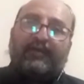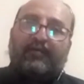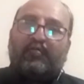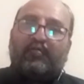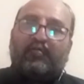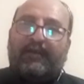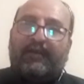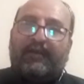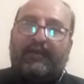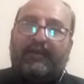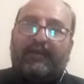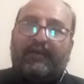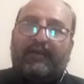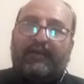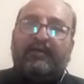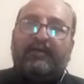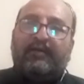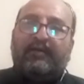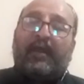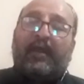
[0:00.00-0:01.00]
from internet.
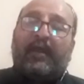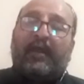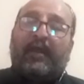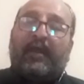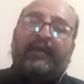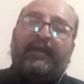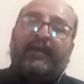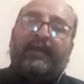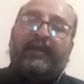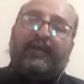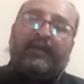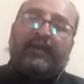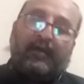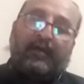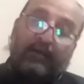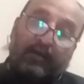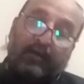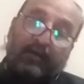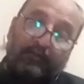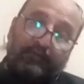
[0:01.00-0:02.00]
Save
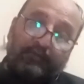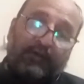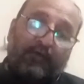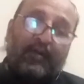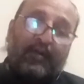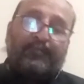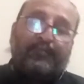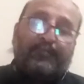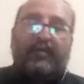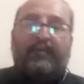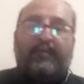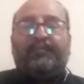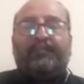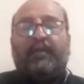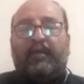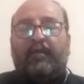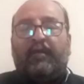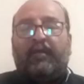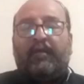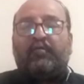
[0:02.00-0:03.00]
libraries from
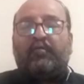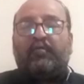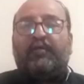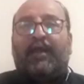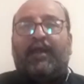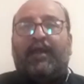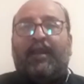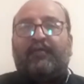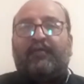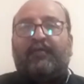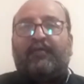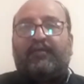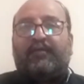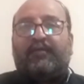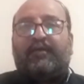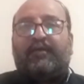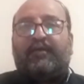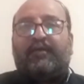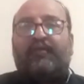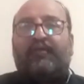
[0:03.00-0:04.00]
Google.
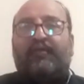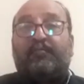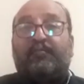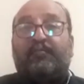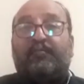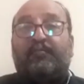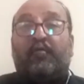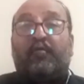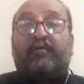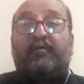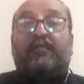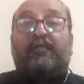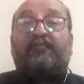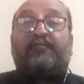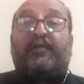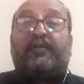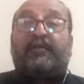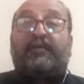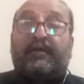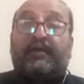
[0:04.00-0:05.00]
Because a
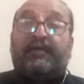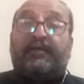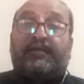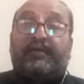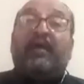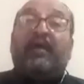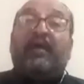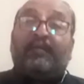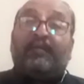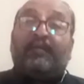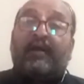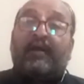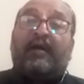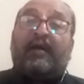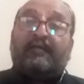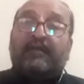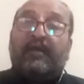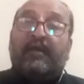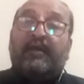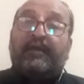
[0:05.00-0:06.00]
misconception is going on
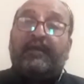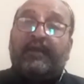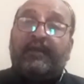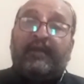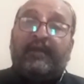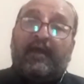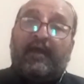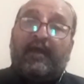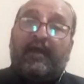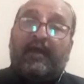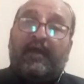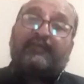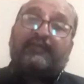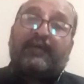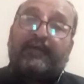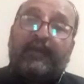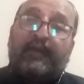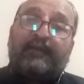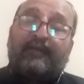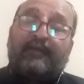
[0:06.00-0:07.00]
among our users
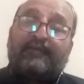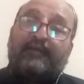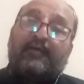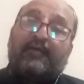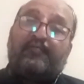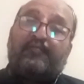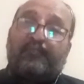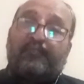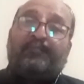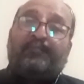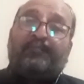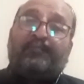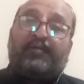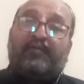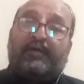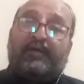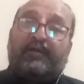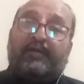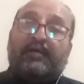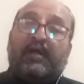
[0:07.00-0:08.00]
that everything is
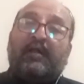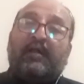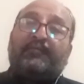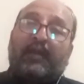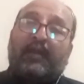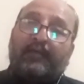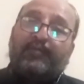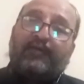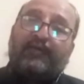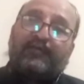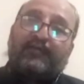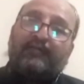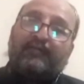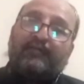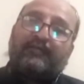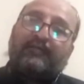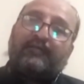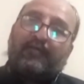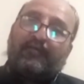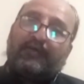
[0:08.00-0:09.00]
available on the internet.
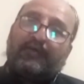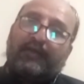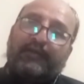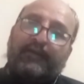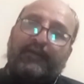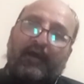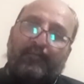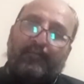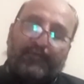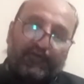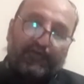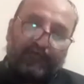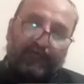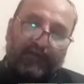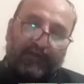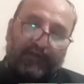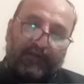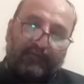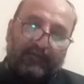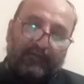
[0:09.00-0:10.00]
If that
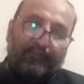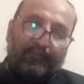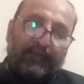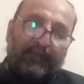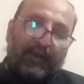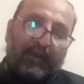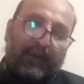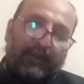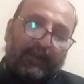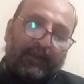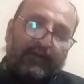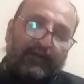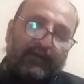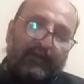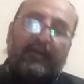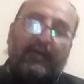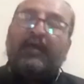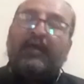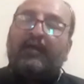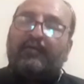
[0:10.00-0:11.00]
conception is
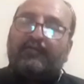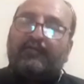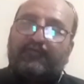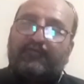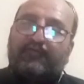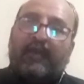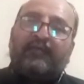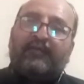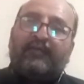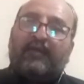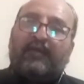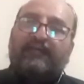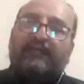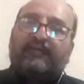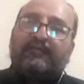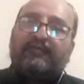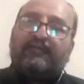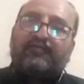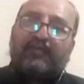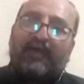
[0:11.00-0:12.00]
continued, that our
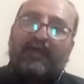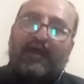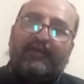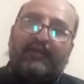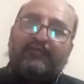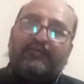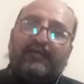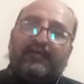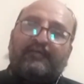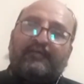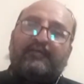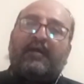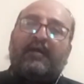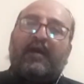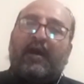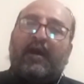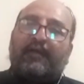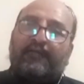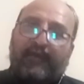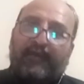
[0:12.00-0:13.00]
relevance of
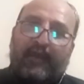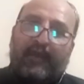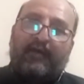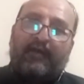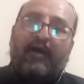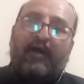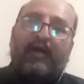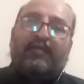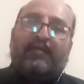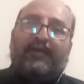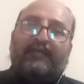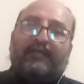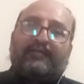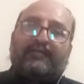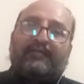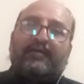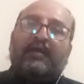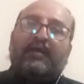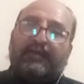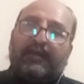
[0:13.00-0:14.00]
libraries, the
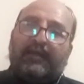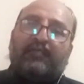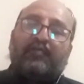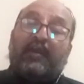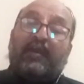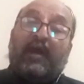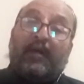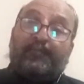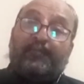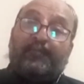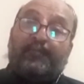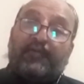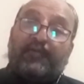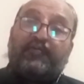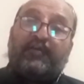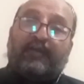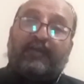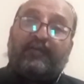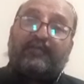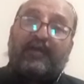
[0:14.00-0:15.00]
importance of libraries,
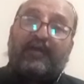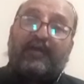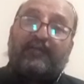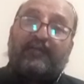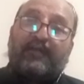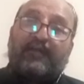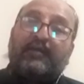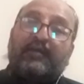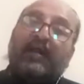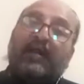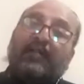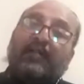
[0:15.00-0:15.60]
the existence